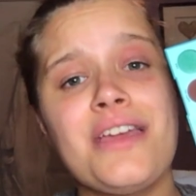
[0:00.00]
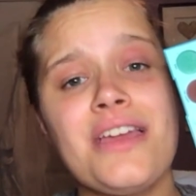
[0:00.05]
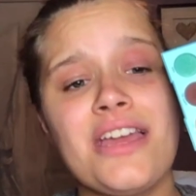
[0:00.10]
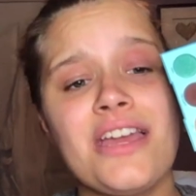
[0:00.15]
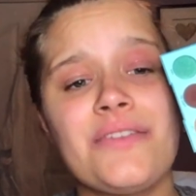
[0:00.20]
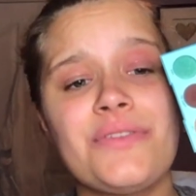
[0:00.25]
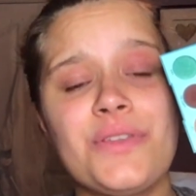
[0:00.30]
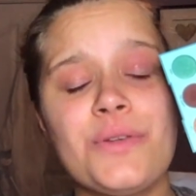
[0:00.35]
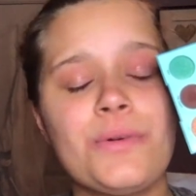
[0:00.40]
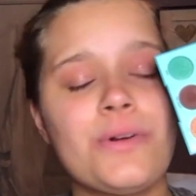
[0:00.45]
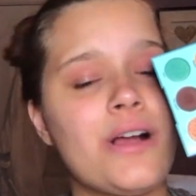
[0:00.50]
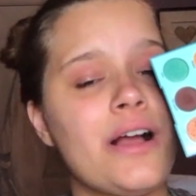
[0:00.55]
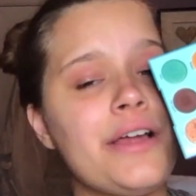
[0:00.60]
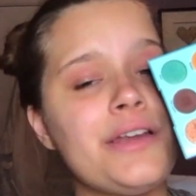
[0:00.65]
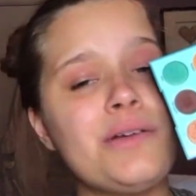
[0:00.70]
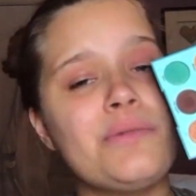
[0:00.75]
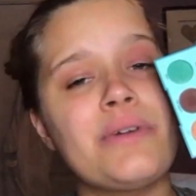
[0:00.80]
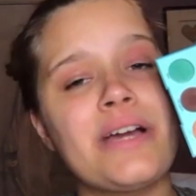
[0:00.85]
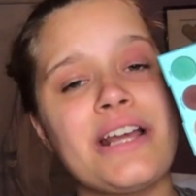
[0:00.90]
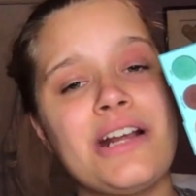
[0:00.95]
If you are
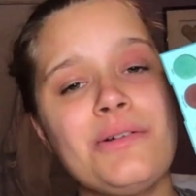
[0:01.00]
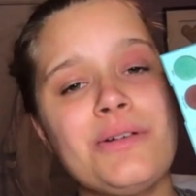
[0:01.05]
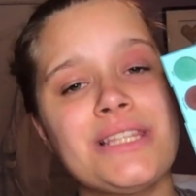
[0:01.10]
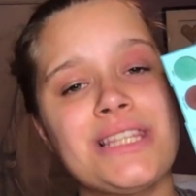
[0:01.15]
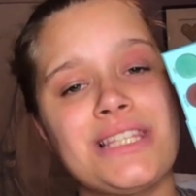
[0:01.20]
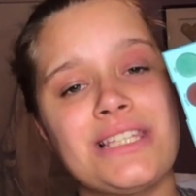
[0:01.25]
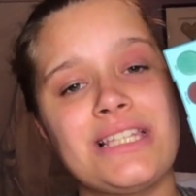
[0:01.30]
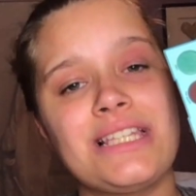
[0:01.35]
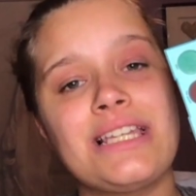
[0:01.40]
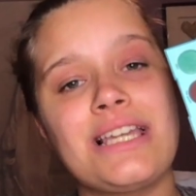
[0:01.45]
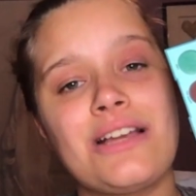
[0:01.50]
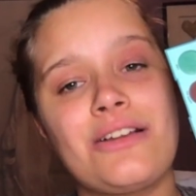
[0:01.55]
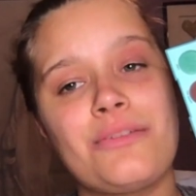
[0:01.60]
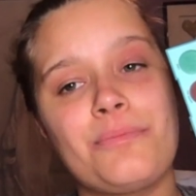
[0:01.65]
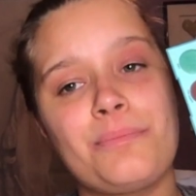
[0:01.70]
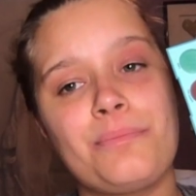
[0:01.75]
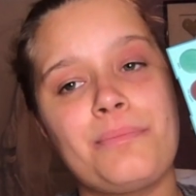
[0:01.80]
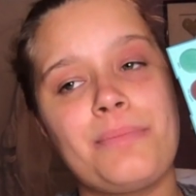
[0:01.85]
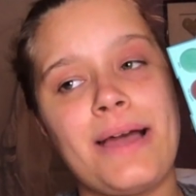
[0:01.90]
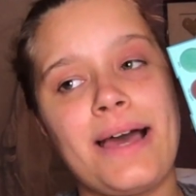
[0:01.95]
unaware what the
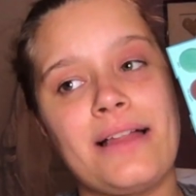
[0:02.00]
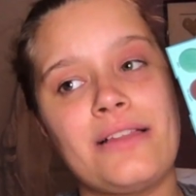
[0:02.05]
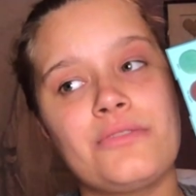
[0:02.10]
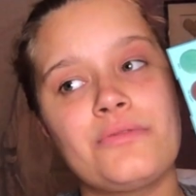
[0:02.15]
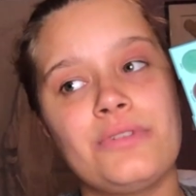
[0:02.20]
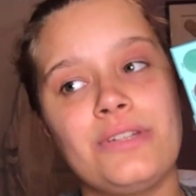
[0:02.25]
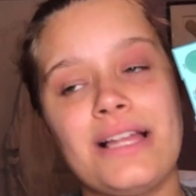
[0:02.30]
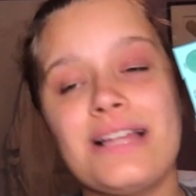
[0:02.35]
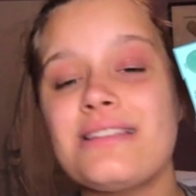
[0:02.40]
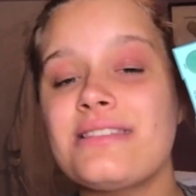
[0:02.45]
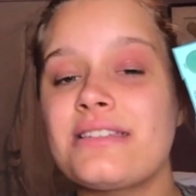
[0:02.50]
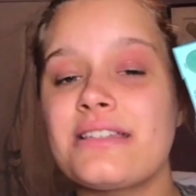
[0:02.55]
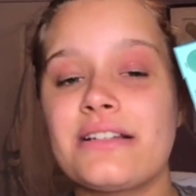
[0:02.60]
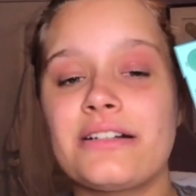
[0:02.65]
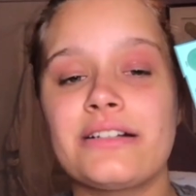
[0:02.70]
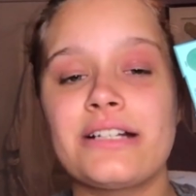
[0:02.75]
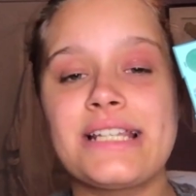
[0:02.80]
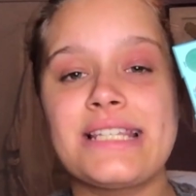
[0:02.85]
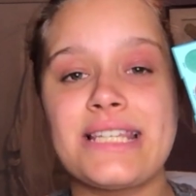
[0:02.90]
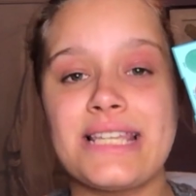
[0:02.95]
palette roulette
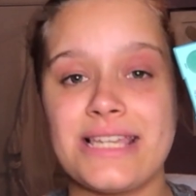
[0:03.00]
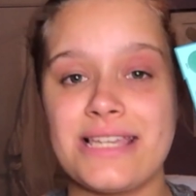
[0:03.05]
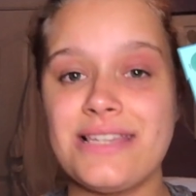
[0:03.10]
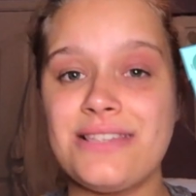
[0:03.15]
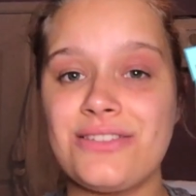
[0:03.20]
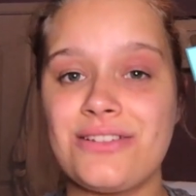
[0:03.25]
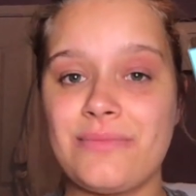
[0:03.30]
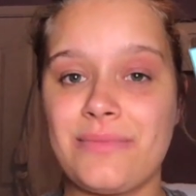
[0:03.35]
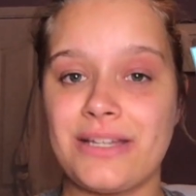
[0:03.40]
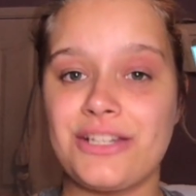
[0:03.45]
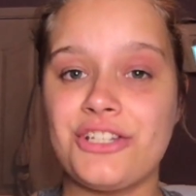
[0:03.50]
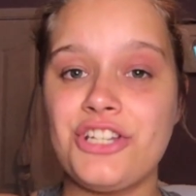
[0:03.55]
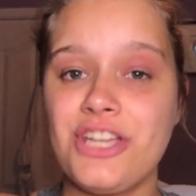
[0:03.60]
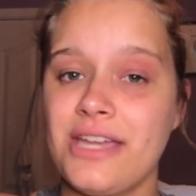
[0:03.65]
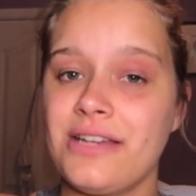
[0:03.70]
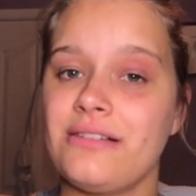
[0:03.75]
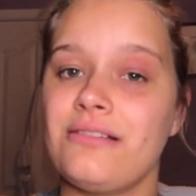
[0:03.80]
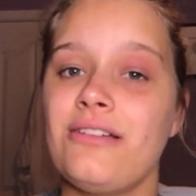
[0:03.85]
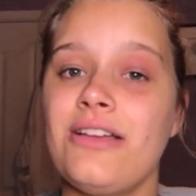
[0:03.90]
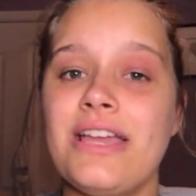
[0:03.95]
series is on my
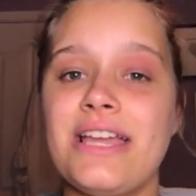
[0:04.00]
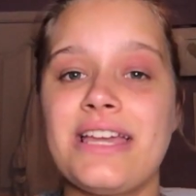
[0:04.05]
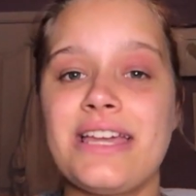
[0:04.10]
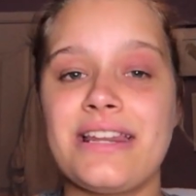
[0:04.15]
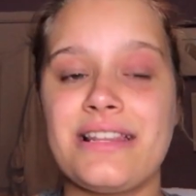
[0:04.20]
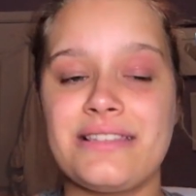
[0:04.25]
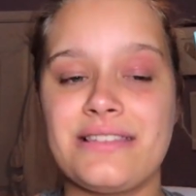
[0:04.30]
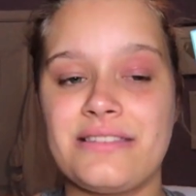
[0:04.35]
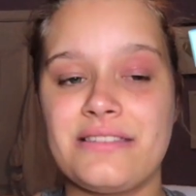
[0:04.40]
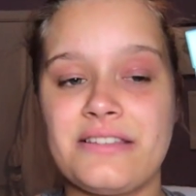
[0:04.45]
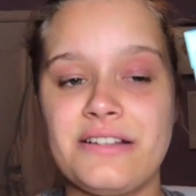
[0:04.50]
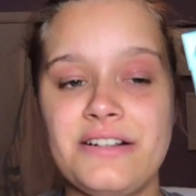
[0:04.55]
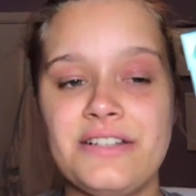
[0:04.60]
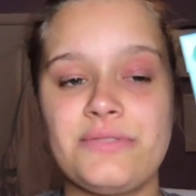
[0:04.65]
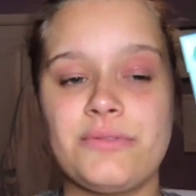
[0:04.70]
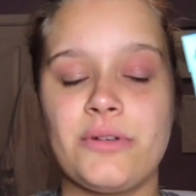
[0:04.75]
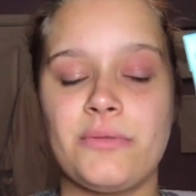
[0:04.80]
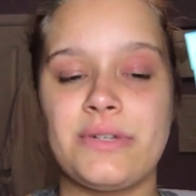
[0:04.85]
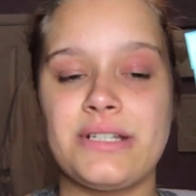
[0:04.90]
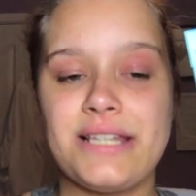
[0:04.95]
channel, it is a series
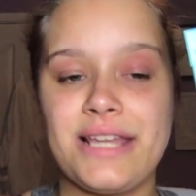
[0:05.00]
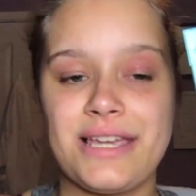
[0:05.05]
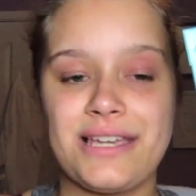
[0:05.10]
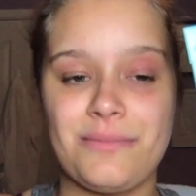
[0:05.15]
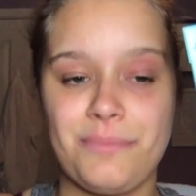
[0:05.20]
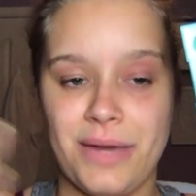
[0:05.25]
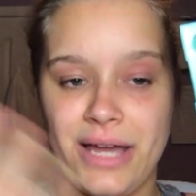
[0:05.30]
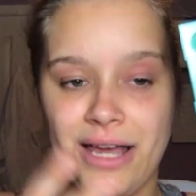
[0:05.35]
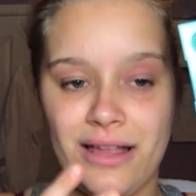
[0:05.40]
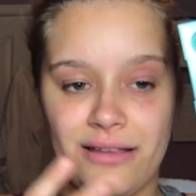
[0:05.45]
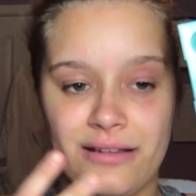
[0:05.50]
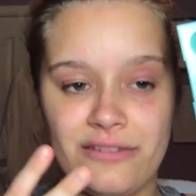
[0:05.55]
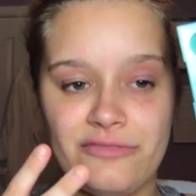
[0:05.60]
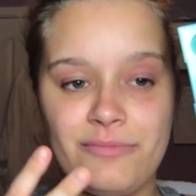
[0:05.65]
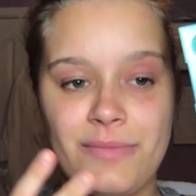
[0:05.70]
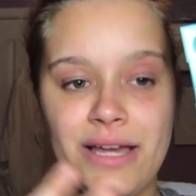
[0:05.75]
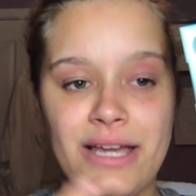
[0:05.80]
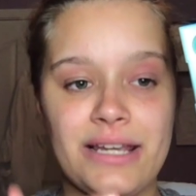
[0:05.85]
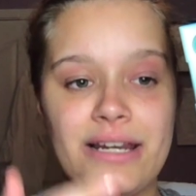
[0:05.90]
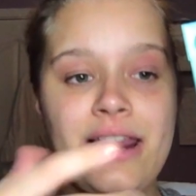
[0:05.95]
where we take a palette of
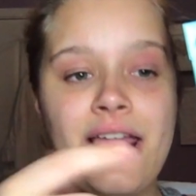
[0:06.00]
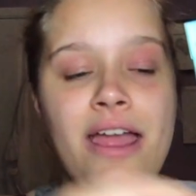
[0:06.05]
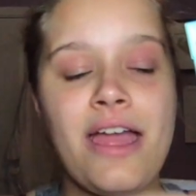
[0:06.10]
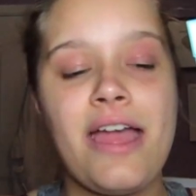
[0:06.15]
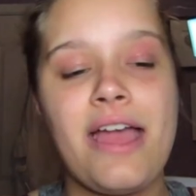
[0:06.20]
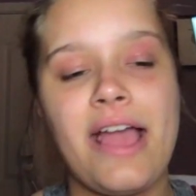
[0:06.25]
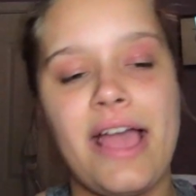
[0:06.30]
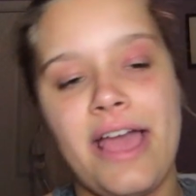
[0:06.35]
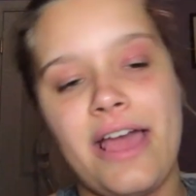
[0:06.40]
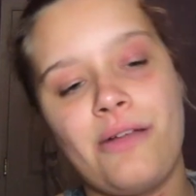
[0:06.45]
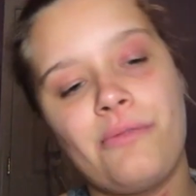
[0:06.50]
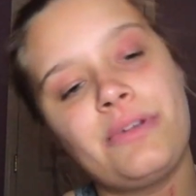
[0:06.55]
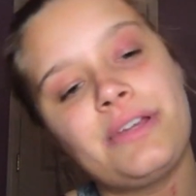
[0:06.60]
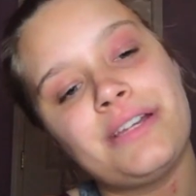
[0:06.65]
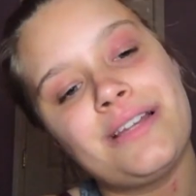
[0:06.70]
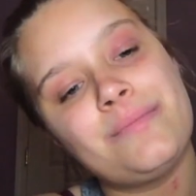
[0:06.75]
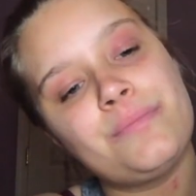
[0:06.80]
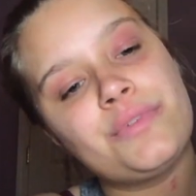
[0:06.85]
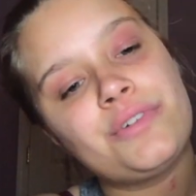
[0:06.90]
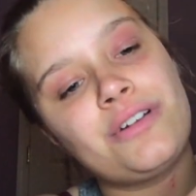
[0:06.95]
mine and we
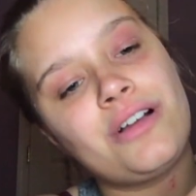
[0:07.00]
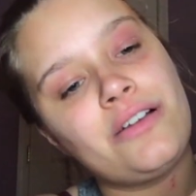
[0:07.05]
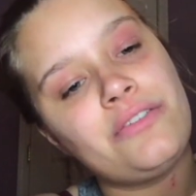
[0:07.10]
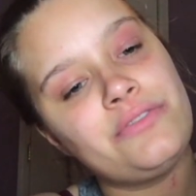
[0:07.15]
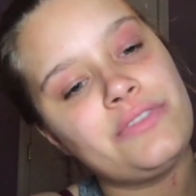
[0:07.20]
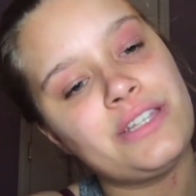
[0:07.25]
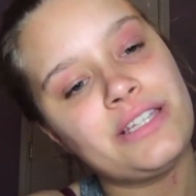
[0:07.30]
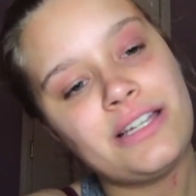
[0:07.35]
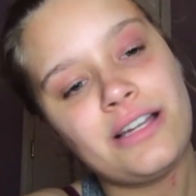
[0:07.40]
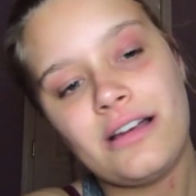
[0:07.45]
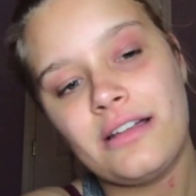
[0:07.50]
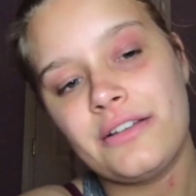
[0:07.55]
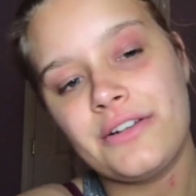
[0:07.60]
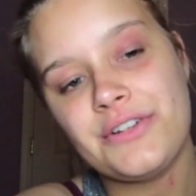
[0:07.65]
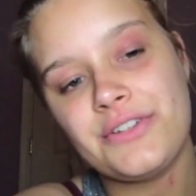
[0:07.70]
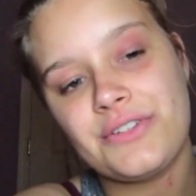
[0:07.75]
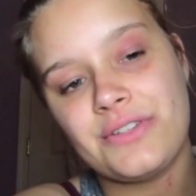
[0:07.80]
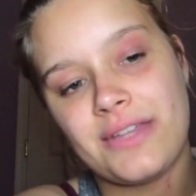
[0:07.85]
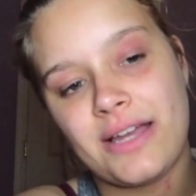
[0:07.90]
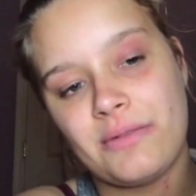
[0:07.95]
number off the
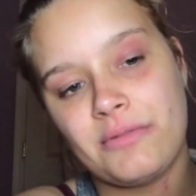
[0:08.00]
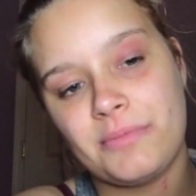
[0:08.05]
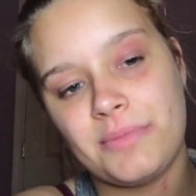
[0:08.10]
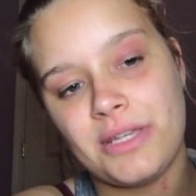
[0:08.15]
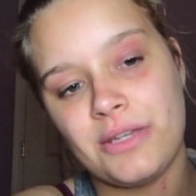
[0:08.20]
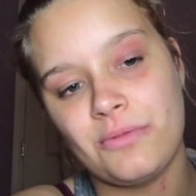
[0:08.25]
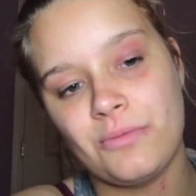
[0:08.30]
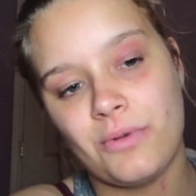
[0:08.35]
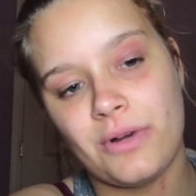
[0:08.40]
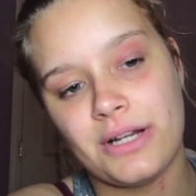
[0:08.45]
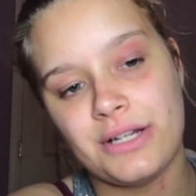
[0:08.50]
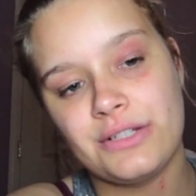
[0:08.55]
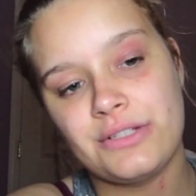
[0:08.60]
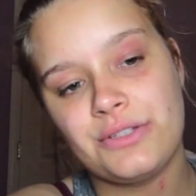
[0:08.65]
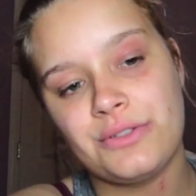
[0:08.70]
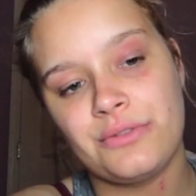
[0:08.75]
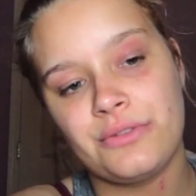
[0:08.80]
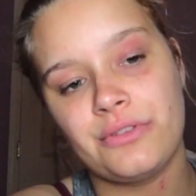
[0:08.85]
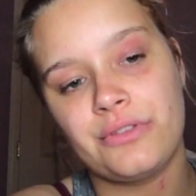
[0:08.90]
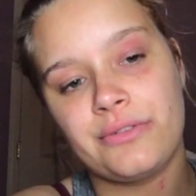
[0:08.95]
colors. So that would be 1,
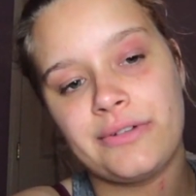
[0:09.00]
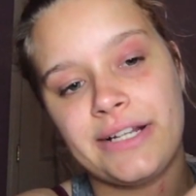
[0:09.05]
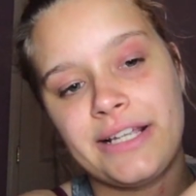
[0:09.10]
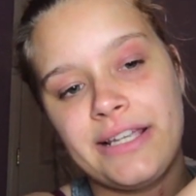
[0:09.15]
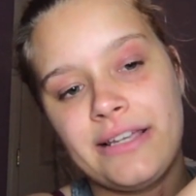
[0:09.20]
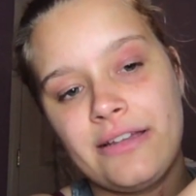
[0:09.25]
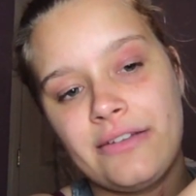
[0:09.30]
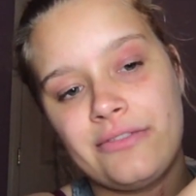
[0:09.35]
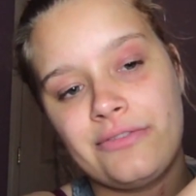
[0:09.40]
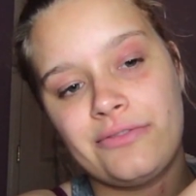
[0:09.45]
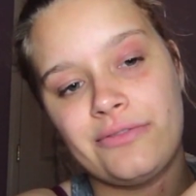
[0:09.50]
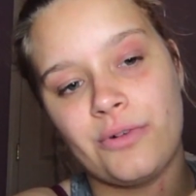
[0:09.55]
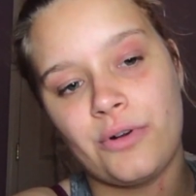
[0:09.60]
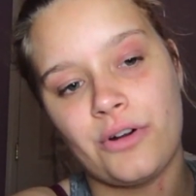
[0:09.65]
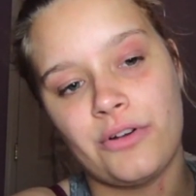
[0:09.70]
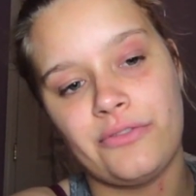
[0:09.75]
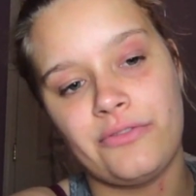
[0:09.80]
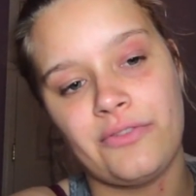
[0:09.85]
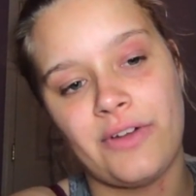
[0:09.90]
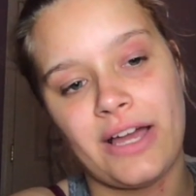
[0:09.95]
2, 3,
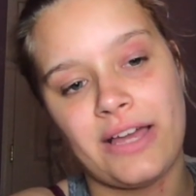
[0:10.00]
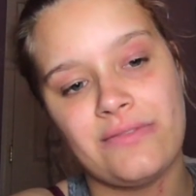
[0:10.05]
4, 5,